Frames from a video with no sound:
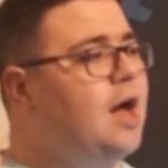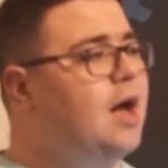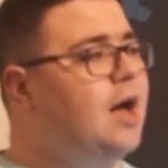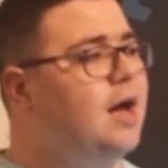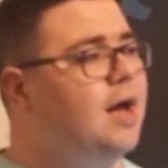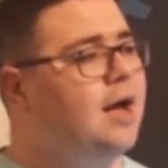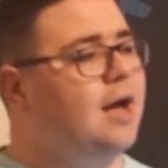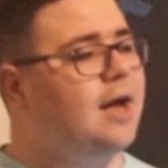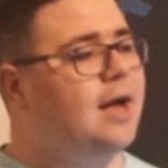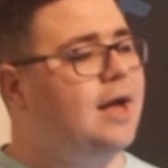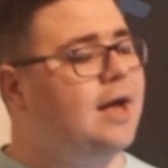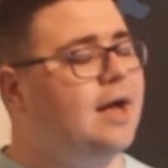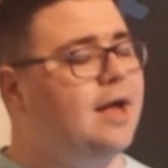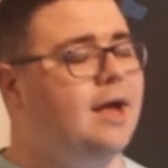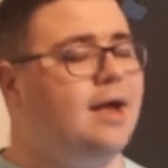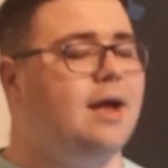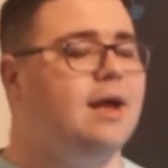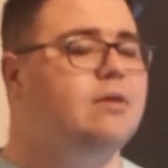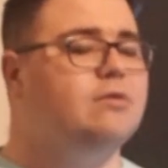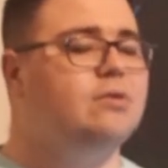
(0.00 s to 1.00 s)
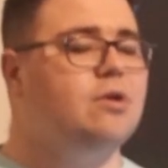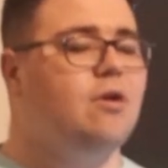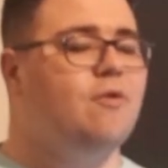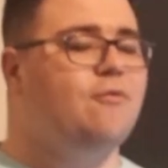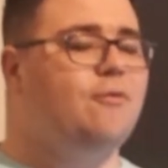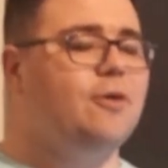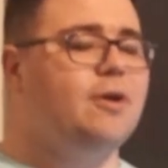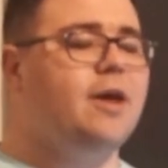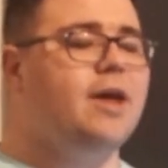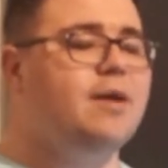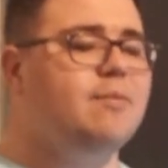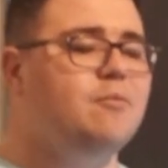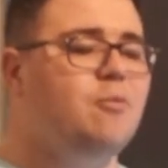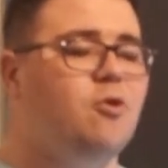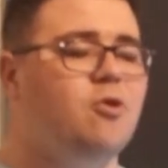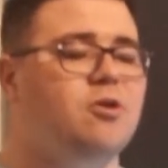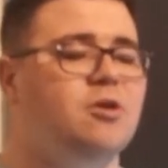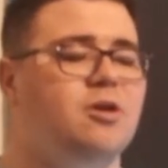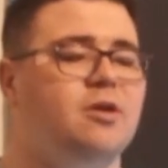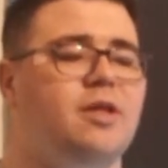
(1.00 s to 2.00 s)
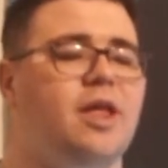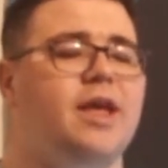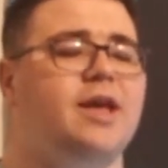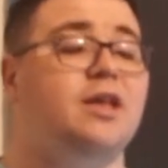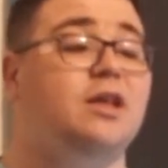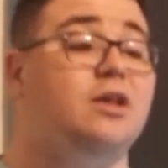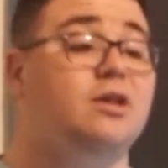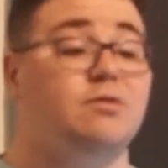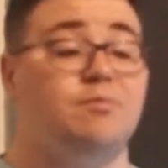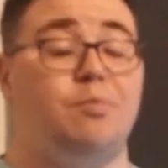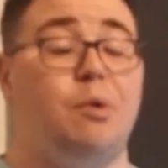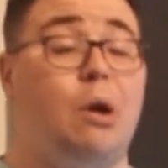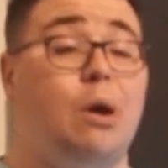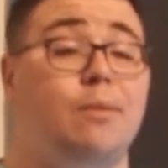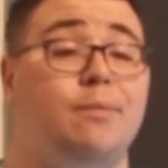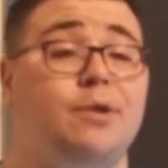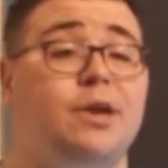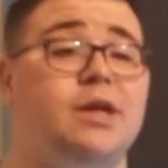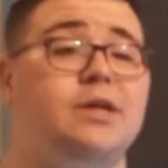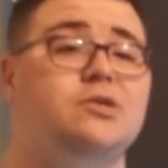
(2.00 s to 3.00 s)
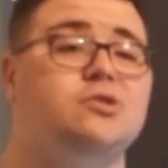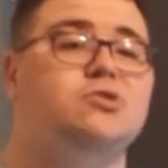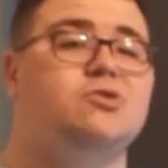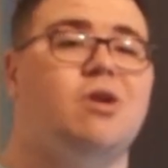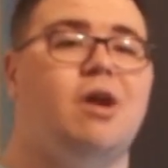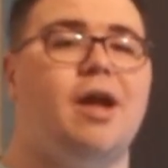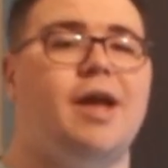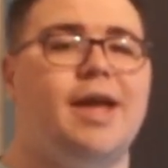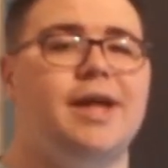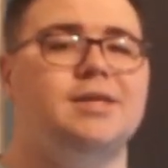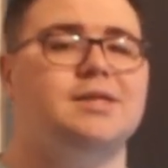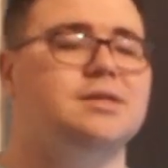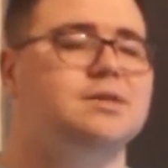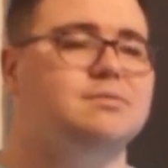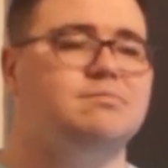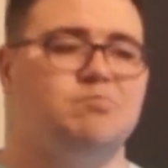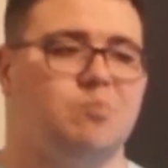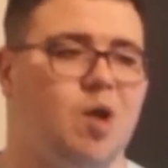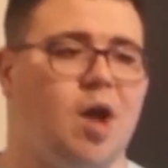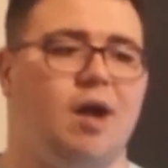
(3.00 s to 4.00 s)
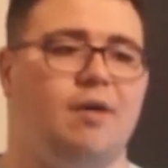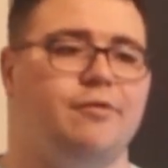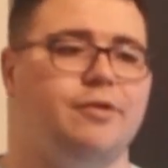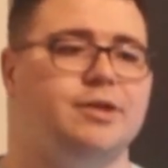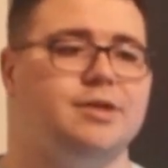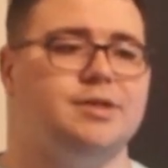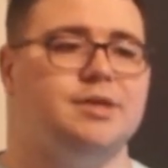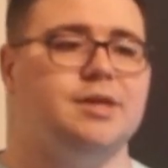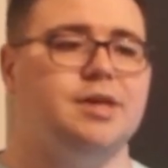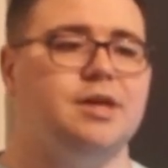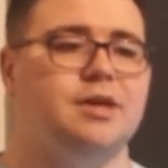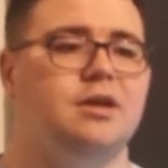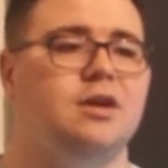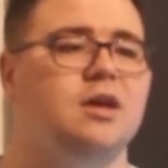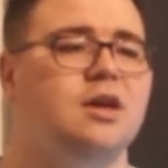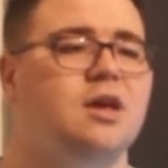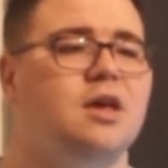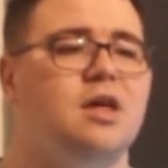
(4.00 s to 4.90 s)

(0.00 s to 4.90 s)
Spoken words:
I don't know if we're getting more like permanent Straw Hats because obviously